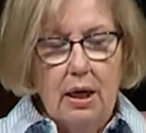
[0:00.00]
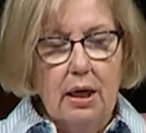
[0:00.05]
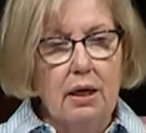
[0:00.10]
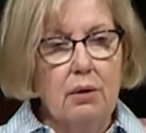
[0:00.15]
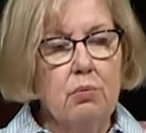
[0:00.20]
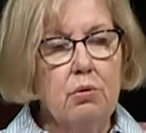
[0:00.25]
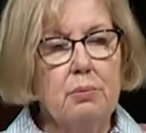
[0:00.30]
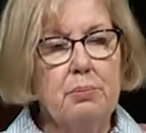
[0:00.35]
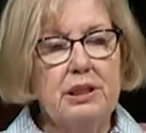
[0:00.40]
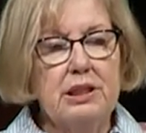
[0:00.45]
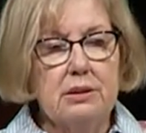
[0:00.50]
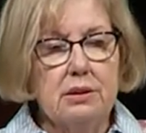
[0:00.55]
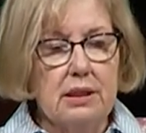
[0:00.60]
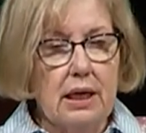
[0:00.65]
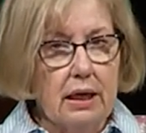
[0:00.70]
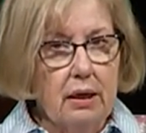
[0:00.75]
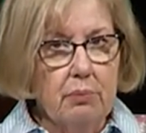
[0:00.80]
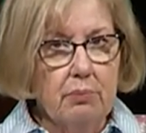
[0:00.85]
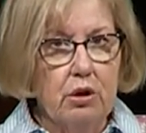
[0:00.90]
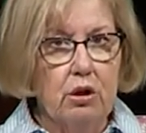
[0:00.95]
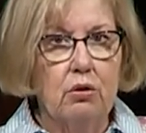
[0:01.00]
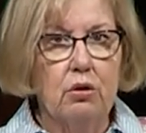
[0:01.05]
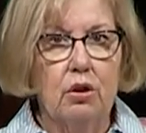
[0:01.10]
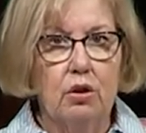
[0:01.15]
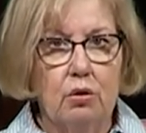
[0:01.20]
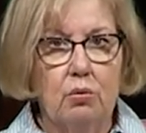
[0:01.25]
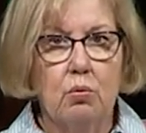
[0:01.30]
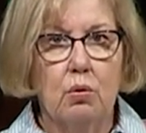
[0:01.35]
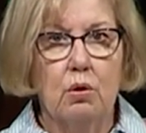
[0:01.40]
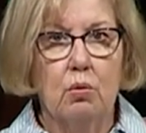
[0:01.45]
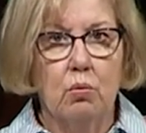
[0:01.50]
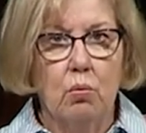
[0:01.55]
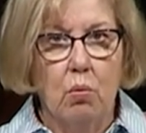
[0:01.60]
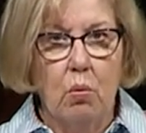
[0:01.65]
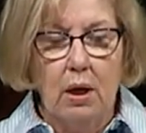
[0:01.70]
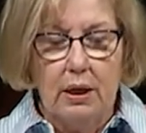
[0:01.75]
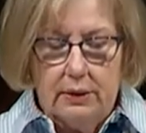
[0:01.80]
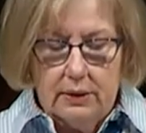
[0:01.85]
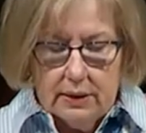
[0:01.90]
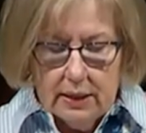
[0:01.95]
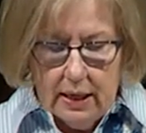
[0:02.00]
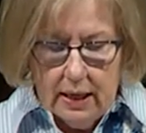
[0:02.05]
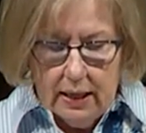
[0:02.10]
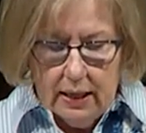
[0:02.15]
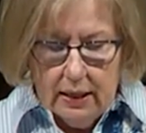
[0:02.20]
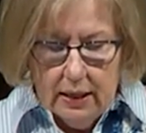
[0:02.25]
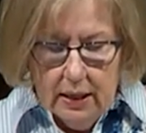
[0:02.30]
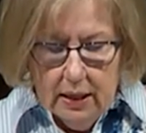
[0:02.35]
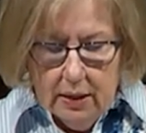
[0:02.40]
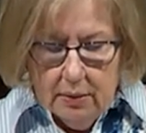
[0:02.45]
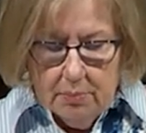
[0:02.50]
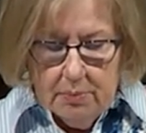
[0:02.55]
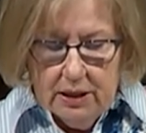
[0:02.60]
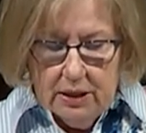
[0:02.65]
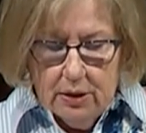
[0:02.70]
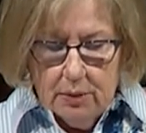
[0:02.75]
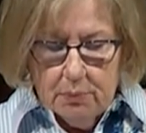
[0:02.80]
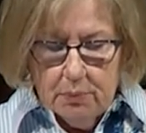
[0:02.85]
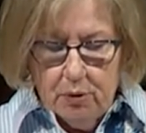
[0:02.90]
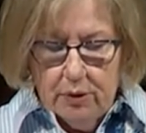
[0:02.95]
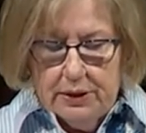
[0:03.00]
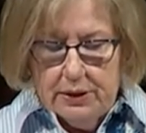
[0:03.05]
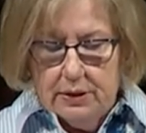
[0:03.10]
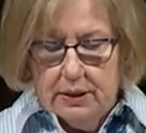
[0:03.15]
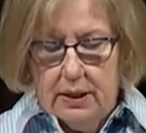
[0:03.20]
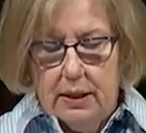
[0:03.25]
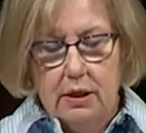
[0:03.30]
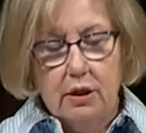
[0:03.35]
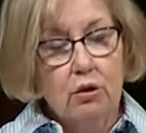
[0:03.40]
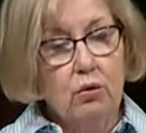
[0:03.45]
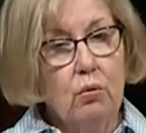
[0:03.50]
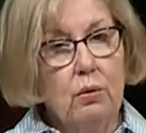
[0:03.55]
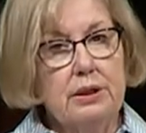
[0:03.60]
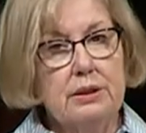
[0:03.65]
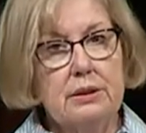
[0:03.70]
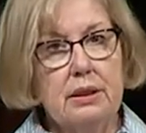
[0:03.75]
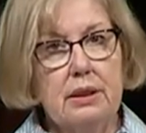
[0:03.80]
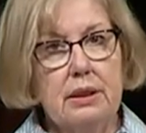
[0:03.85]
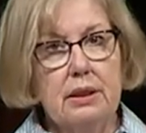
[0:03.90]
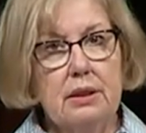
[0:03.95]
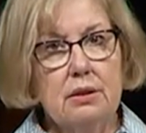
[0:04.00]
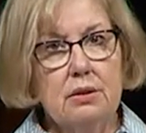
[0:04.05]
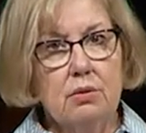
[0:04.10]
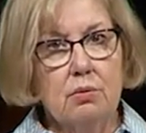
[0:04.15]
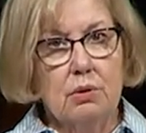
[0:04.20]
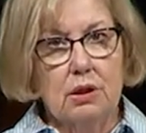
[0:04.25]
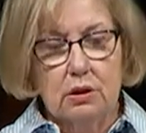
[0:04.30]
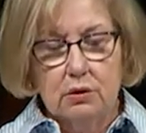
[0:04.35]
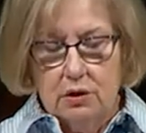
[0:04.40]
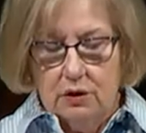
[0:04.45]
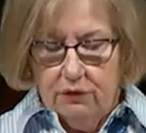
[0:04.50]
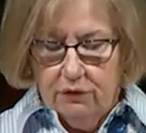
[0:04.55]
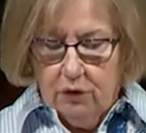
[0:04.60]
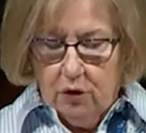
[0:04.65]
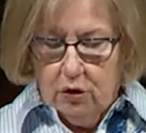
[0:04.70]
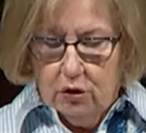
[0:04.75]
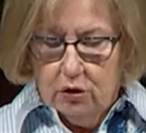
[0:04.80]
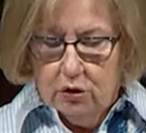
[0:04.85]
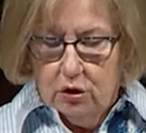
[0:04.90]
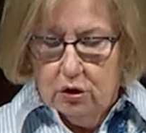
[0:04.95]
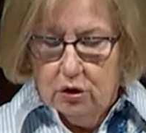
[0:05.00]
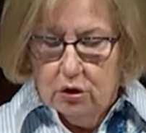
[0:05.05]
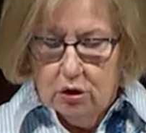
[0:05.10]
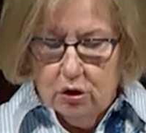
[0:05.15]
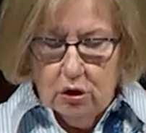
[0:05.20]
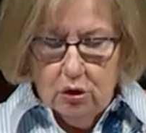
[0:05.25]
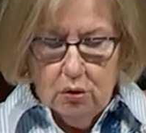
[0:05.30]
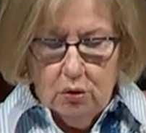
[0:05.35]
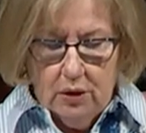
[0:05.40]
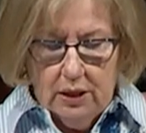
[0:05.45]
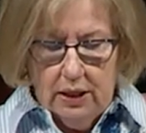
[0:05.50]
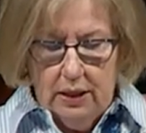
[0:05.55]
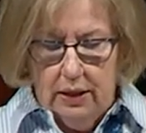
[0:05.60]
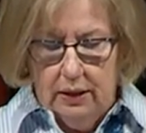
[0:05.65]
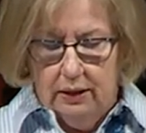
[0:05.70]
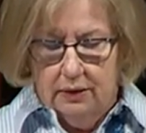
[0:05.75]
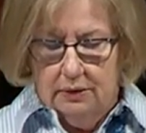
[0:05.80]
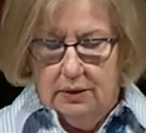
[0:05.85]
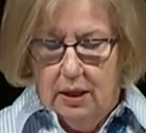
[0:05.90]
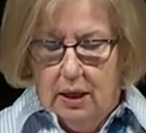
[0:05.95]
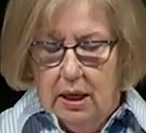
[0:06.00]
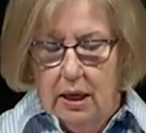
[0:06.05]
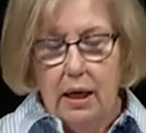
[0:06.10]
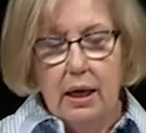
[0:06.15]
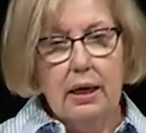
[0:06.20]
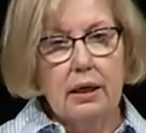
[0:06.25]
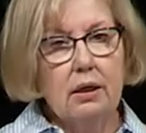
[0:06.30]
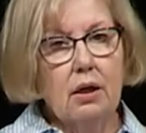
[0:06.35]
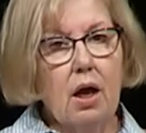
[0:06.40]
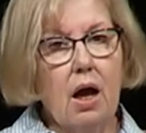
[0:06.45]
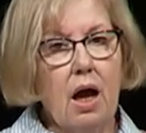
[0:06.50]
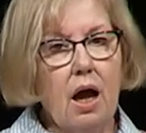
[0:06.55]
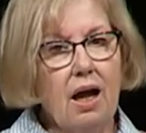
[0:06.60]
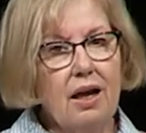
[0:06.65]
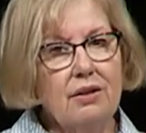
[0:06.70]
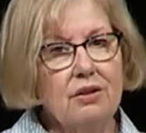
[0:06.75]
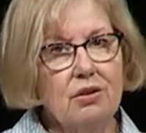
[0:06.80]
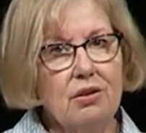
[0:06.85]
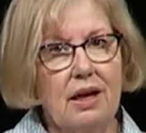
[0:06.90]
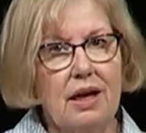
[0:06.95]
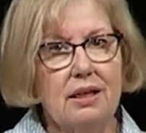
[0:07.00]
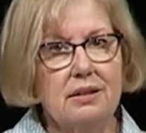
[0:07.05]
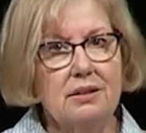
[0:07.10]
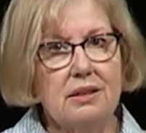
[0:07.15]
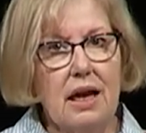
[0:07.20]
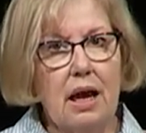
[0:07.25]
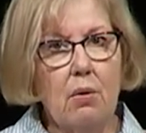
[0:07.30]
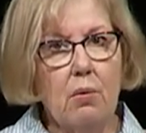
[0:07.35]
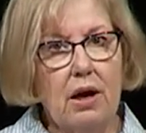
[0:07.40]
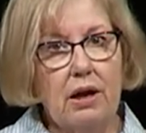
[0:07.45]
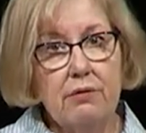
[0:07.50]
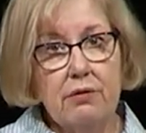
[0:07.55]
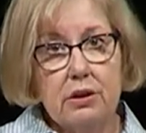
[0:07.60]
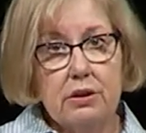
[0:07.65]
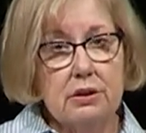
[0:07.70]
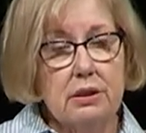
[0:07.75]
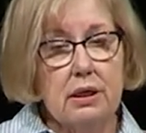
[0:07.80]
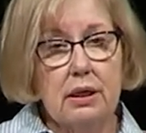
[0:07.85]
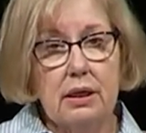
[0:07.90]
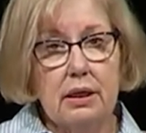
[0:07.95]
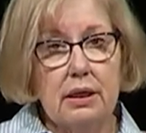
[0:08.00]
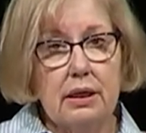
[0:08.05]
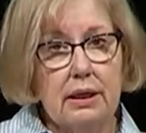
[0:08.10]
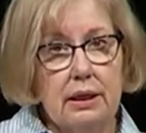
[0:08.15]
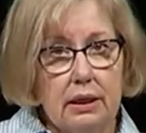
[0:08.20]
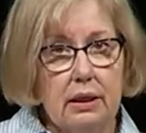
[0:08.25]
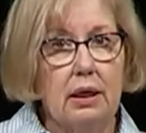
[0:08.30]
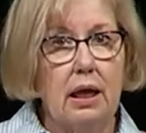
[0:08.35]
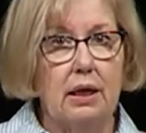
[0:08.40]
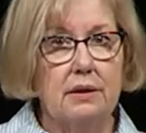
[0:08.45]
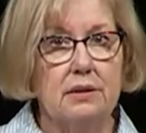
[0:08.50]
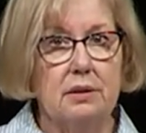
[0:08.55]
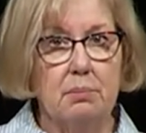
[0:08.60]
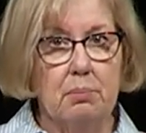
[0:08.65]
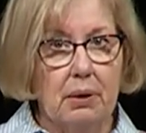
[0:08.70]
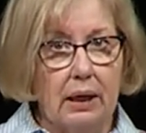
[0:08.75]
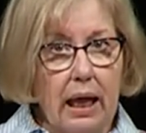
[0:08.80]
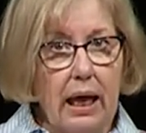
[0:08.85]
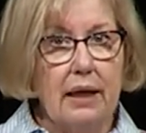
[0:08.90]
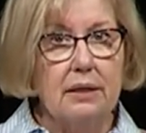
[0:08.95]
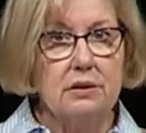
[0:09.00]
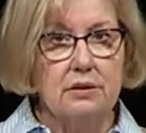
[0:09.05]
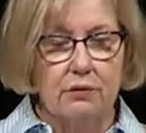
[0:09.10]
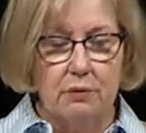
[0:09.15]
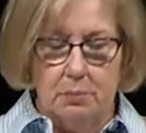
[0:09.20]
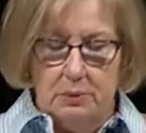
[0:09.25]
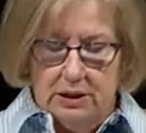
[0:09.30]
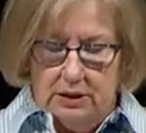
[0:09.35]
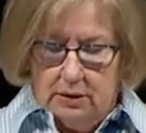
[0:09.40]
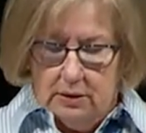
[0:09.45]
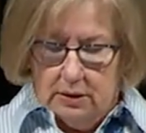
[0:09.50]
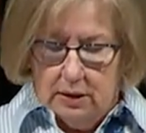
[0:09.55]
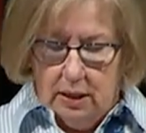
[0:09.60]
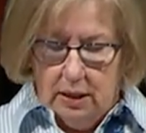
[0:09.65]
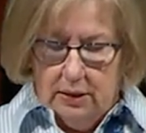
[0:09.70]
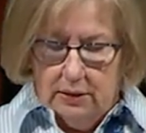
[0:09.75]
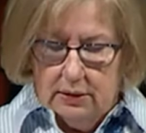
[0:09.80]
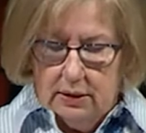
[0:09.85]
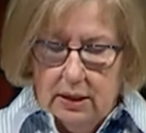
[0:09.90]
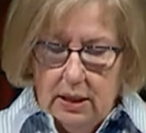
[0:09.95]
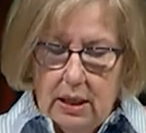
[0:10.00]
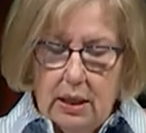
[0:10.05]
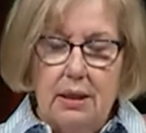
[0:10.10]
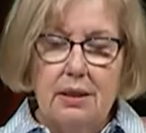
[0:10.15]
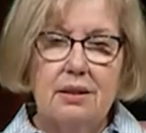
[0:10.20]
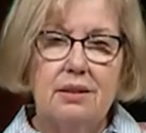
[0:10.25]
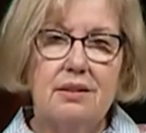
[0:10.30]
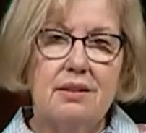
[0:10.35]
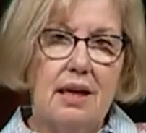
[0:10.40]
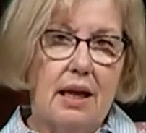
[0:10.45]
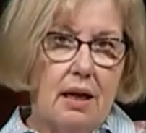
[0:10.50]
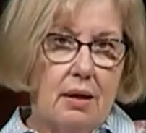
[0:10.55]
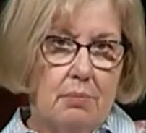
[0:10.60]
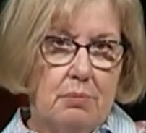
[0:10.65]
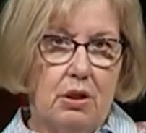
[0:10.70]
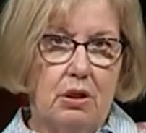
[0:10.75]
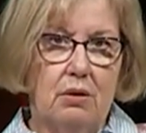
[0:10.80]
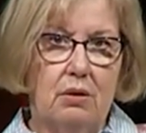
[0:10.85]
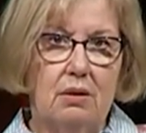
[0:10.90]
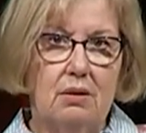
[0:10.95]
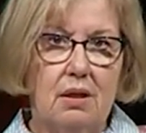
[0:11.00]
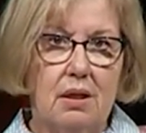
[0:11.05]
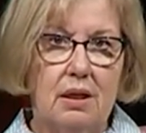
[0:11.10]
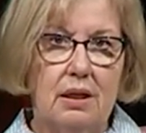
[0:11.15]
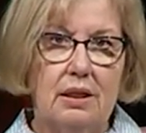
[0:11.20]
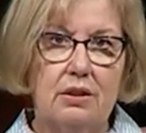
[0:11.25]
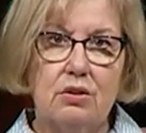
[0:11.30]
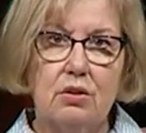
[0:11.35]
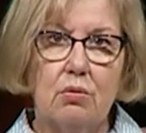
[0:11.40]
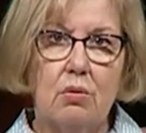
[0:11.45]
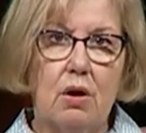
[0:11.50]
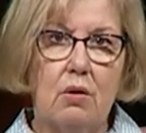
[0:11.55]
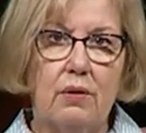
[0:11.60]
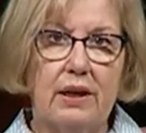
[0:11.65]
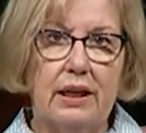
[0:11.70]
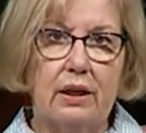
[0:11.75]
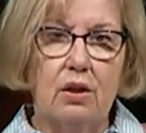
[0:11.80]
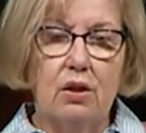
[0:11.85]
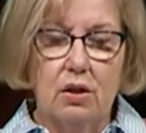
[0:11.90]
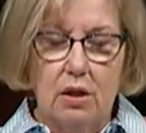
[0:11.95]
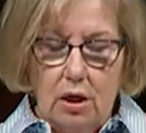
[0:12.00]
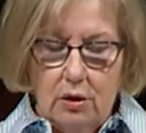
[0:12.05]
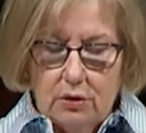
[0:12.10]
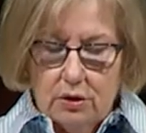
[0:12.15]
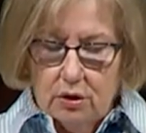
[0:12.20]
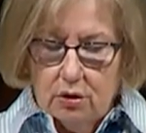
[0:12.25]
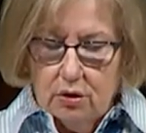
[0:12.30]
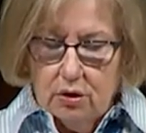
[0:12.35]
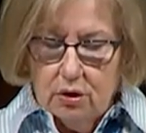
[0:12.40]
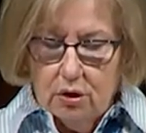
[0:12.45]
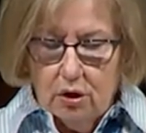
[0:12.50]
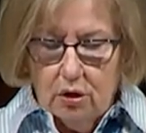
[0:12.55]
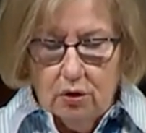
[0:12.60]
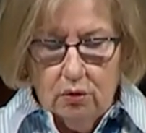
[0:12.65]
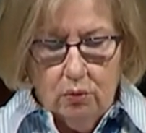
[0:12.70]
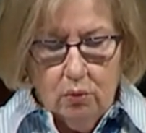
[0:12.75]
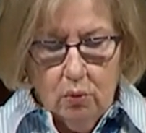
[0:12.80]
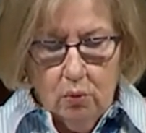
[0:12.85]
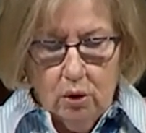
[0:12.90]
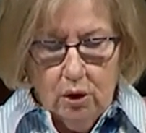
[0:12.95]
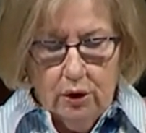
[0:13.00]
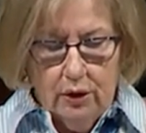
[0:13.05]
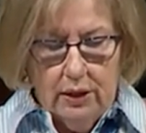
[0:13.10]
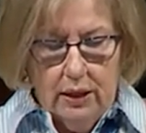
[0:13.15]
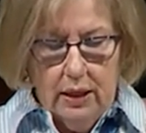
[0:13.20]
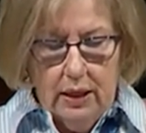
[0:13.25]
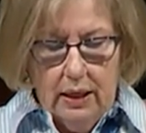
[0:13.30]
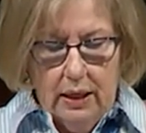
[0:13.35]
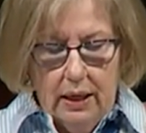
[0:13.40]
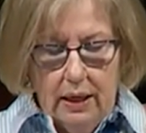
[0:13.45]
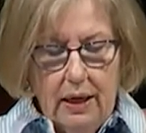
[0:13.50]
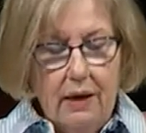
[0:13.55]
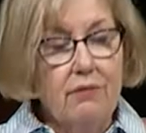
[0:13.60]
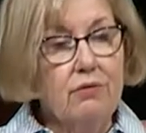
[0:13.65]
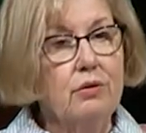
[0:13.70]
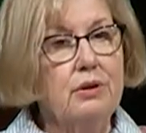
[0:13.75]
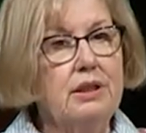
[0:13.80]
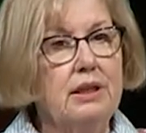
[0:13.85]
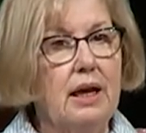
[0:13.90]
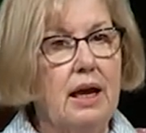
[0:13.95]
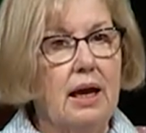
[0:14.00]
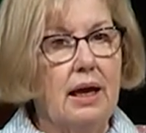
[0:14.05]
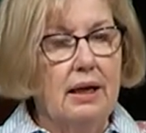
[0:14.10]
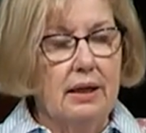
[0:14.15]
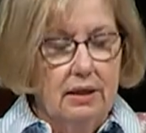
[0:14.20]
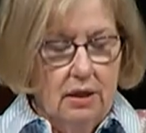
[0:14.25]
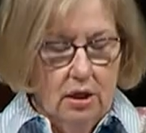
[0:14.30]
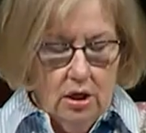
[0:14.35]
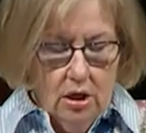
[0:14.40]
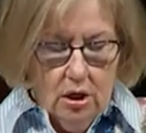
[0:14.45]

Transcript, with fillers: It will be Samuel who will one day be the priest that anoints Israel's first two kings. In contrast, however, to Eli's blasphemous sons, Samuel is growing closer to the Lord every day.